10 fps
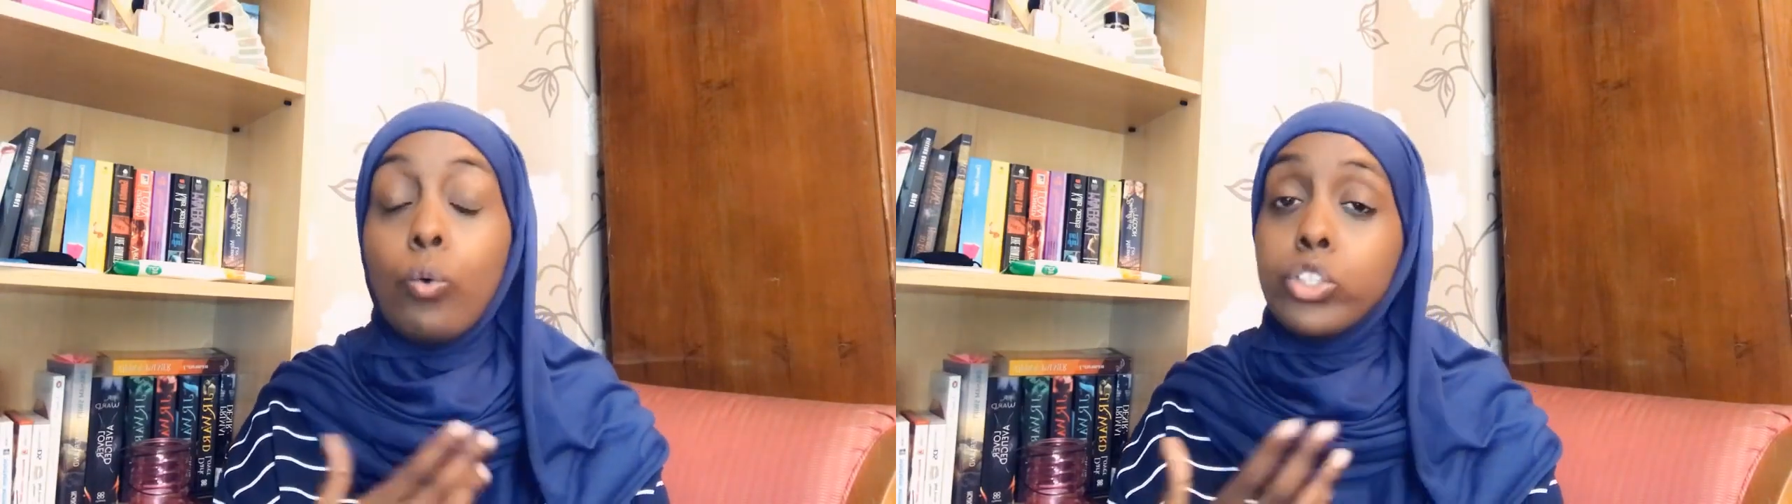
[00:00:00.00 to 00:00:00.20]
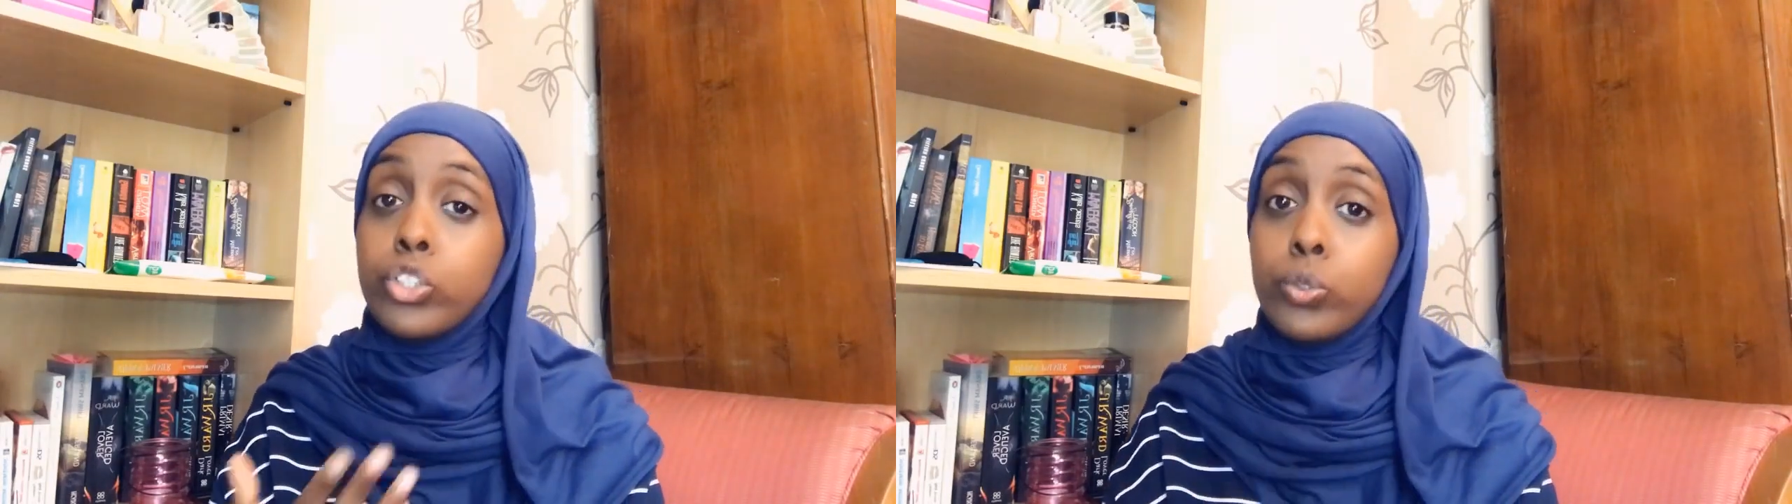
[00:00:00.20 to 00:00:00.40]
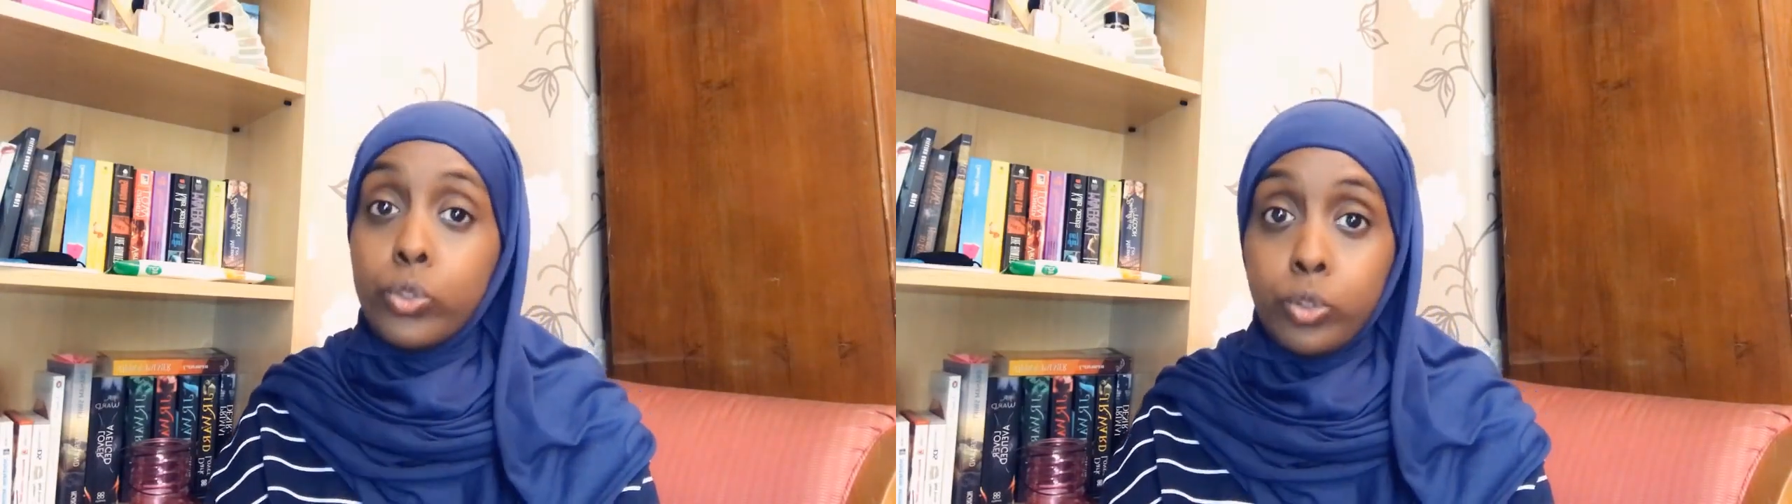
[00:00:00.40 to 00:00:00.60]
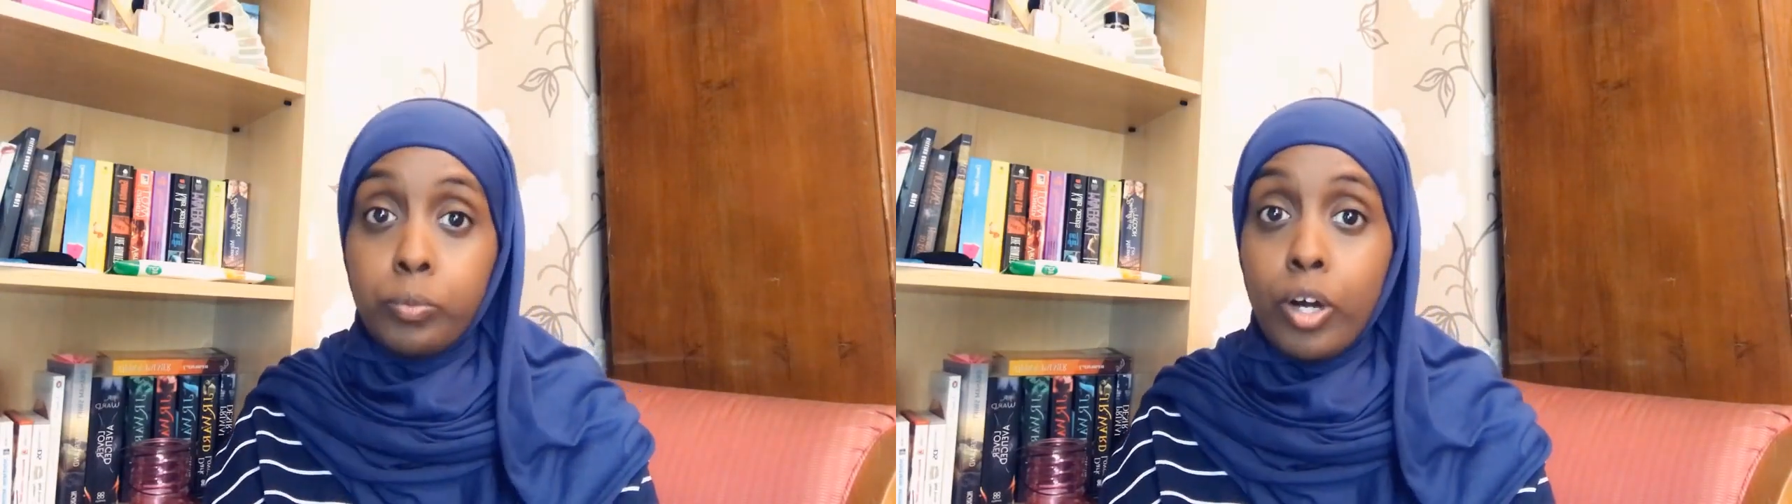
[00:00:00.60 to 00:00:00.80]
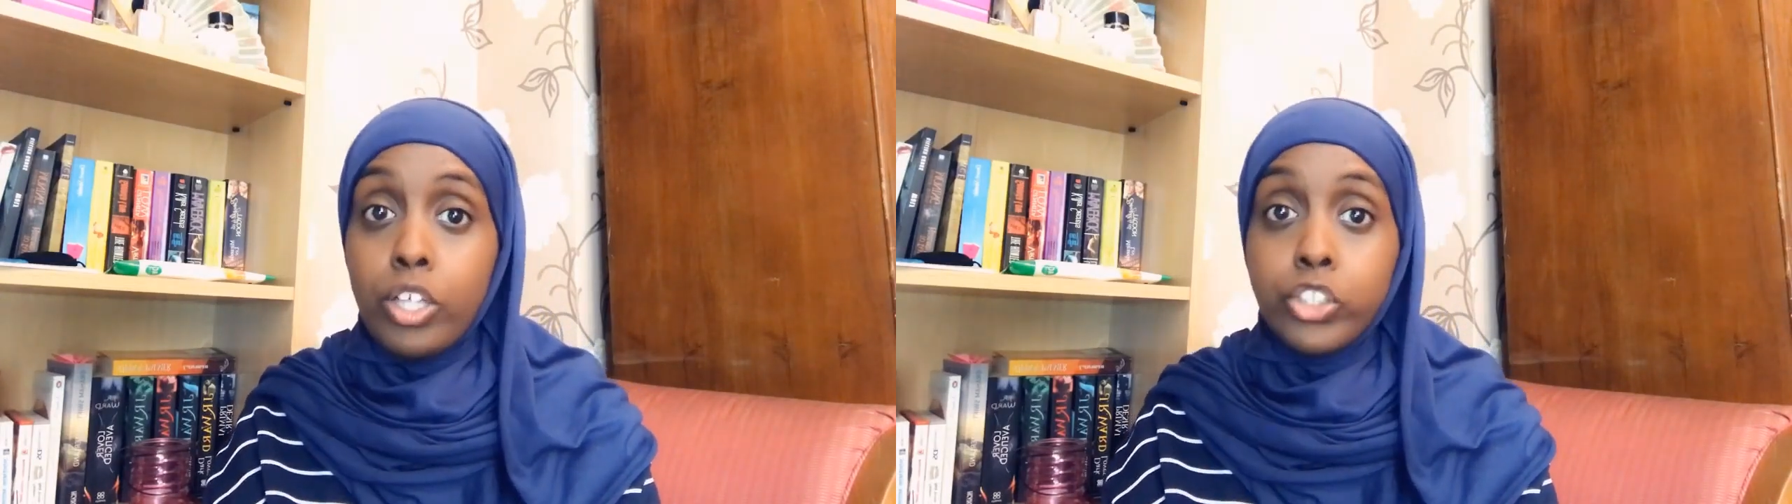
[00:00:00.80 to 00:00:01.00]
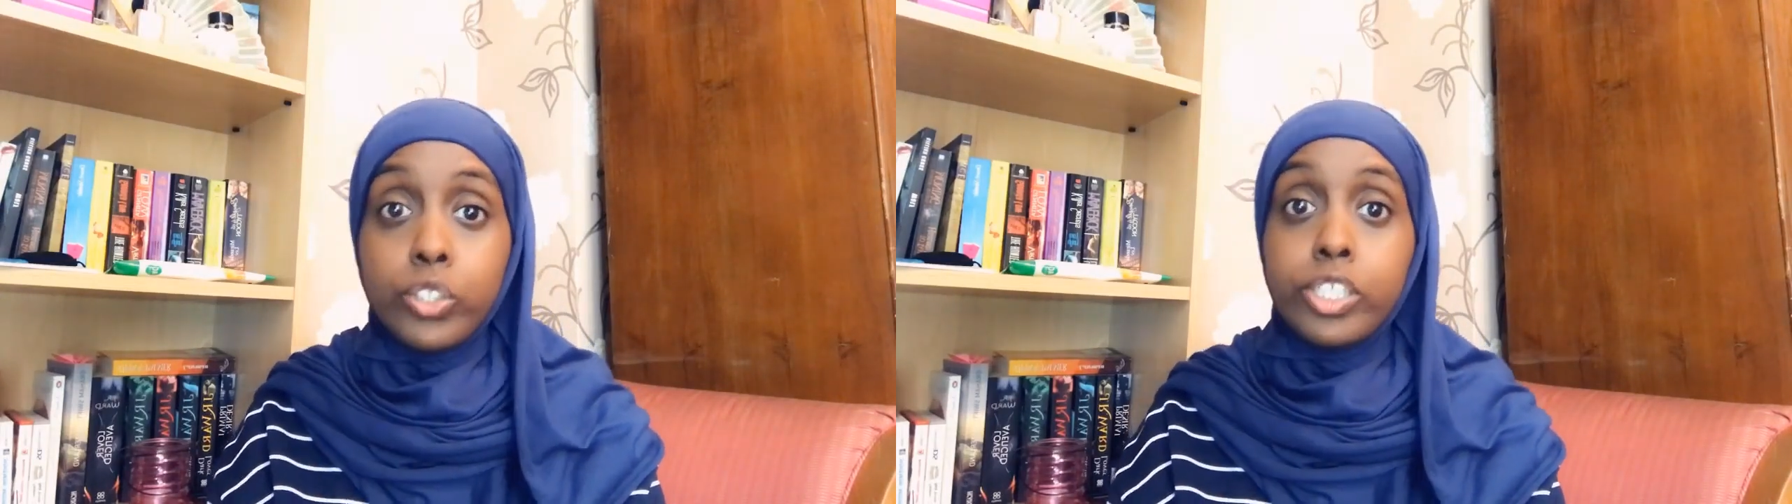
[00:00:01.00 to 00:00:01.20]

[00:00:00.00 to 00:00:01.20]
Once you do pass,